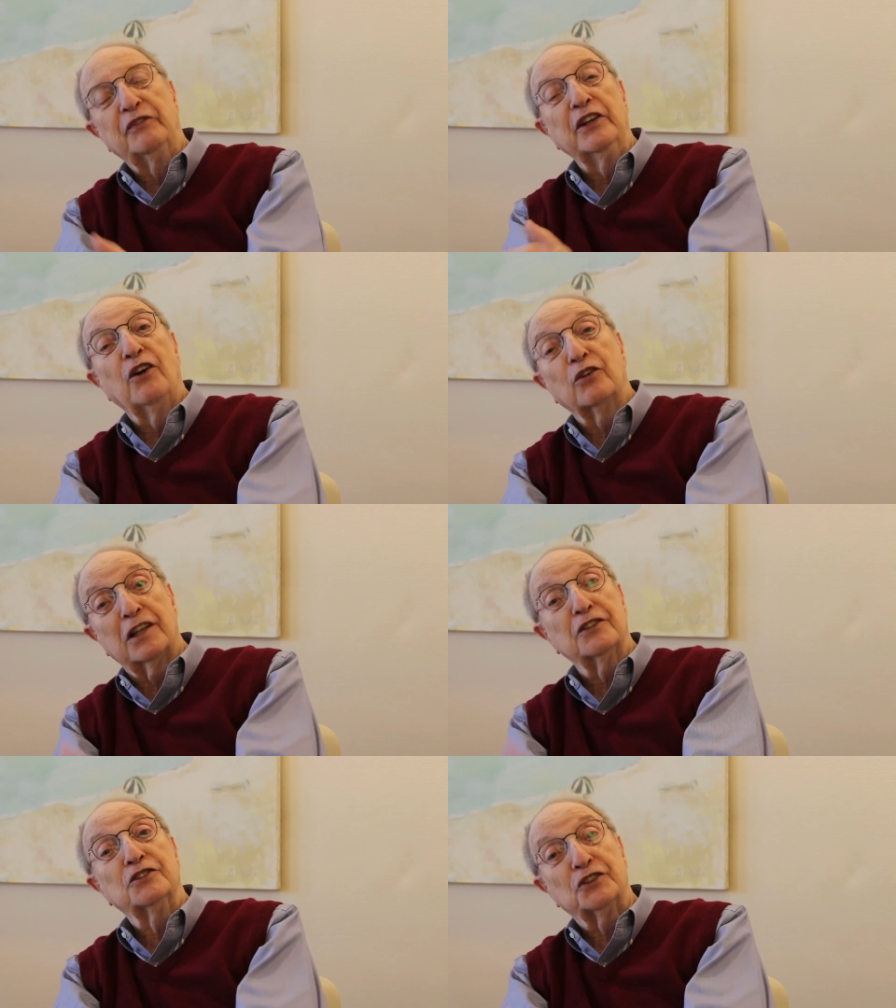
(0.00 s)
if you
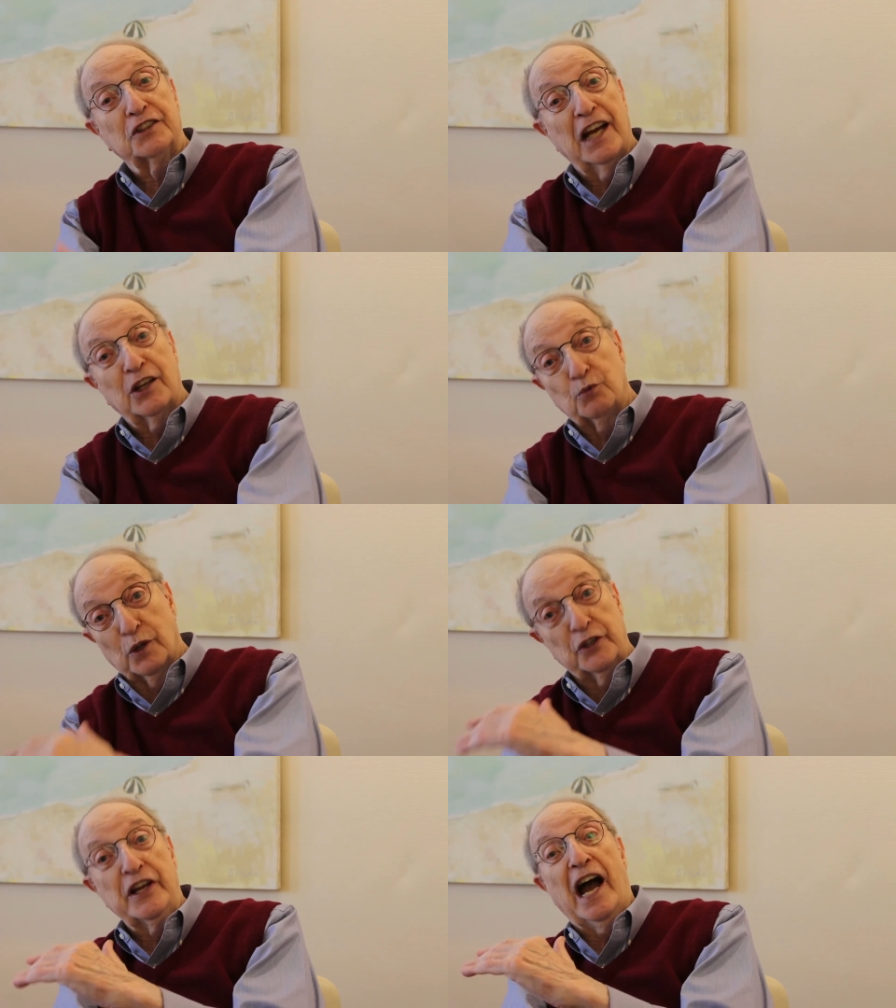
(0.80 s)
don't understand
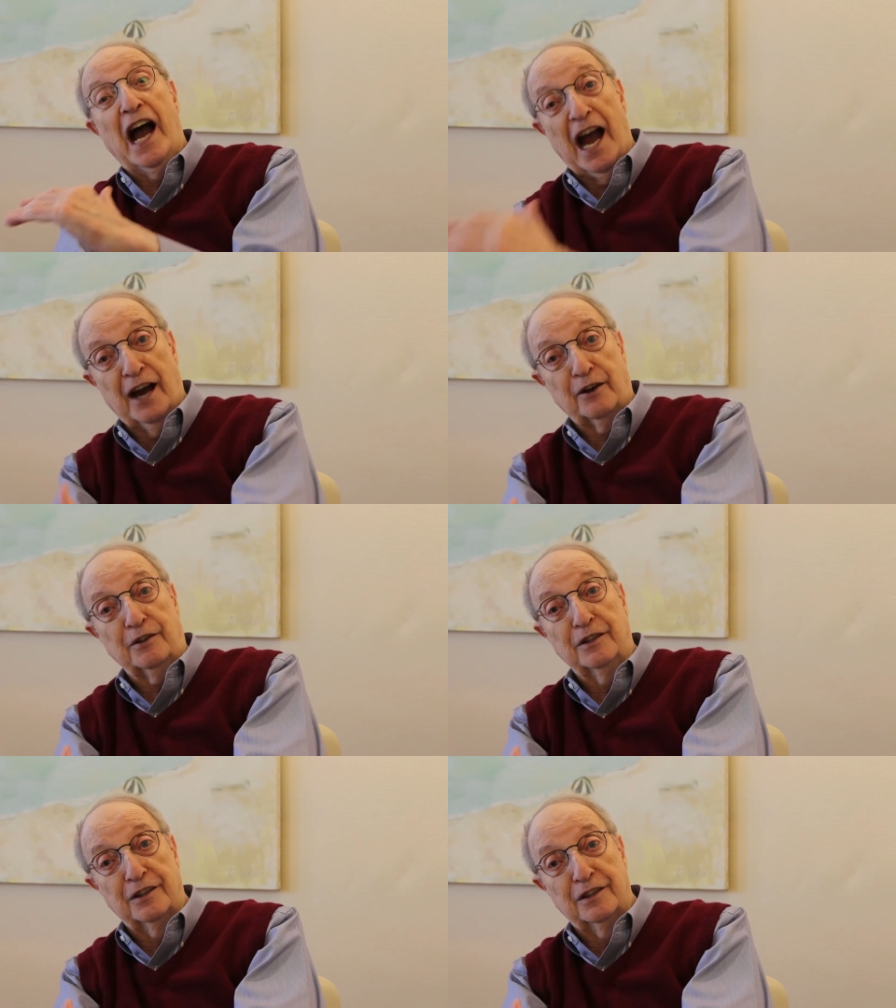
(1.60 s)
where you are,